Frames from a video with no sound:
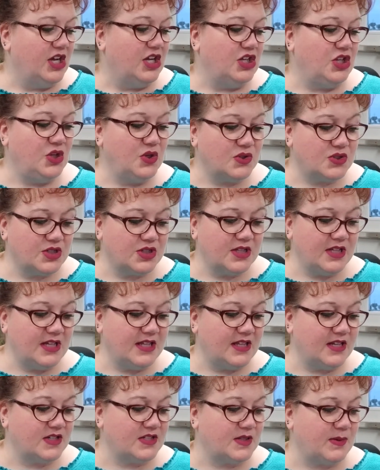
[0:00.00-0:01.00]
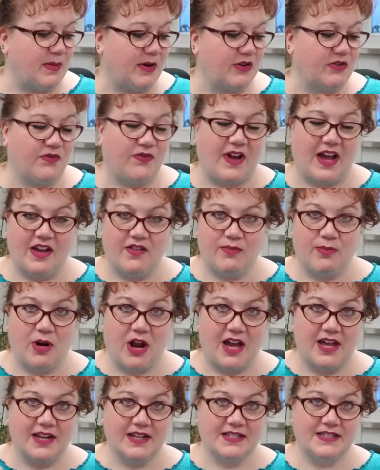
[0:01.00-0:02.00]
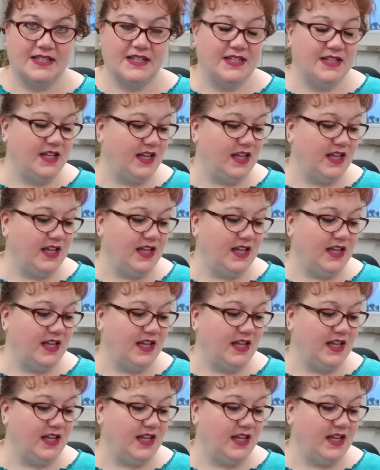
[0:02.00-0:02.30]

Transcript: Usually there's about 5 products in